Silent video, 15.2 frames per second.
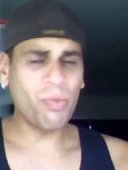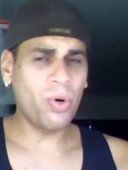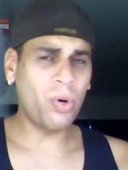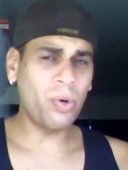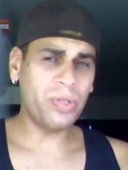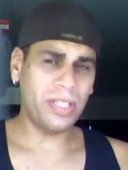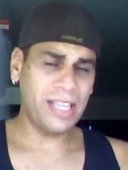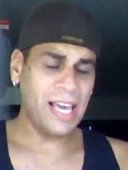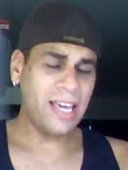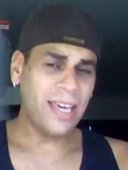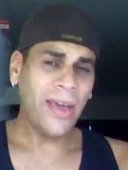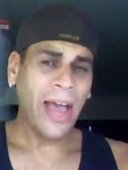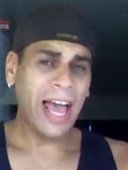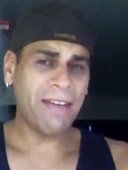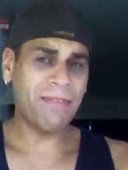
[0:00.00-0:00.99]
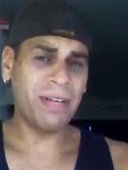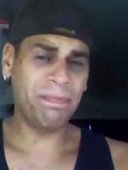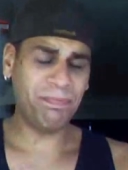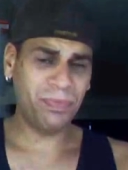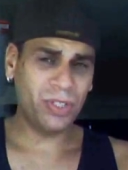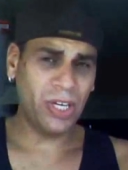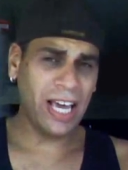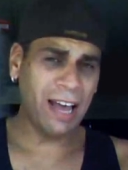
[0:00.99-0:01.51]
Well, there you have it.
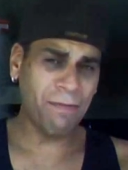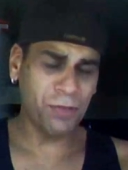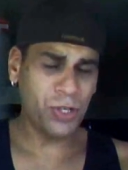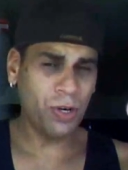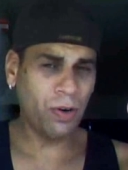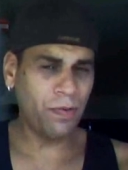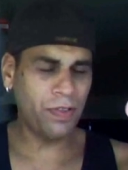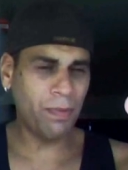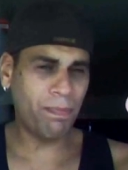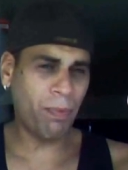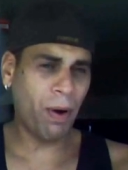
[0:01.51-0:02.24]
You have two of the